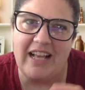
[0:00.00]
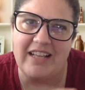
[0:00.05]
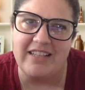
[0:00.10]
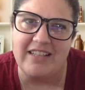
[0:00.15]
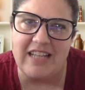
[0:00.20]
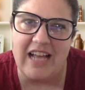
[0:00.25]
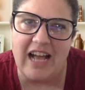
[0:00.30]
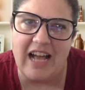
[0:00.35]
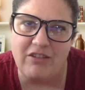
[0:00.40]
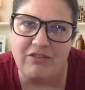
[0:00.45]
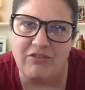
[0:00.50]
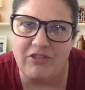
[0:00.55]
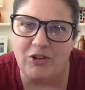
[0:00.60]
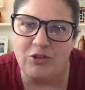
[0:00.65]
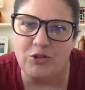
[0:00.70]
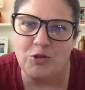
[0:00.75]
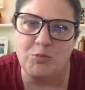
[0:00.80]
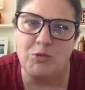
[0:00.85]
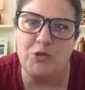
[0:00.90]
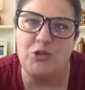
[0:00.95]
as to how
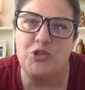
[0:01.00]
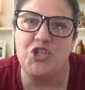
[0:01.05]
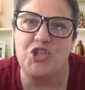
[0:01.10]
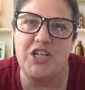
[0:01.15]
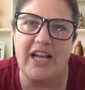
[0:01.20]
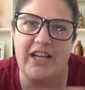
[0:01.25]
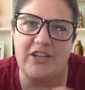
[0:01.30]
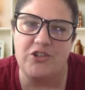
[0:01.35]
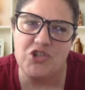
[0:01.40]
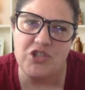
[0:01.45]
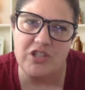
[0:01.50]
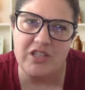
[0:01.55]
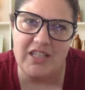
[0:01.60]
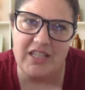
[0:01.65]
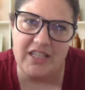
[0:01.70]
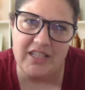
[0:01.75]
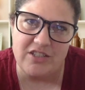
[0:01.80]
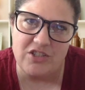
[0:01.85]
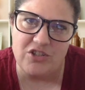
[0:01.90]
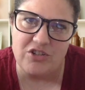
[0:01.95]
vulnerable she
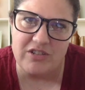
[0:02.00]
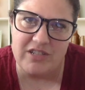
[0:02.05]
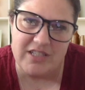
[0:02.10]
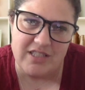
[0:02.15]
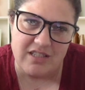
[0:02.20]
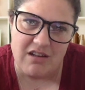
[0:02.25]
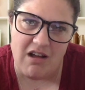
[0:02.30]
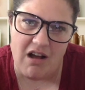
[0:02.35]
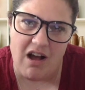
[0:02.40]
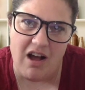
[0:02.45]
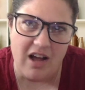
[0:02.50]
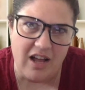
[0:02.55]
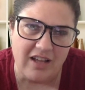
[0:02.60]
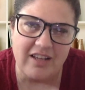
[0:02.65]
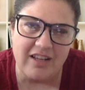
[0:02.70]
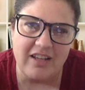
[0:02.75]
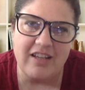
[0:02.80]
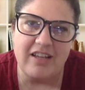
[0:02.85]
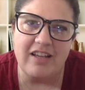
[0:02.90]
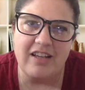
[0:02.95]
actually is or is
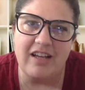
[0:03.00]
not.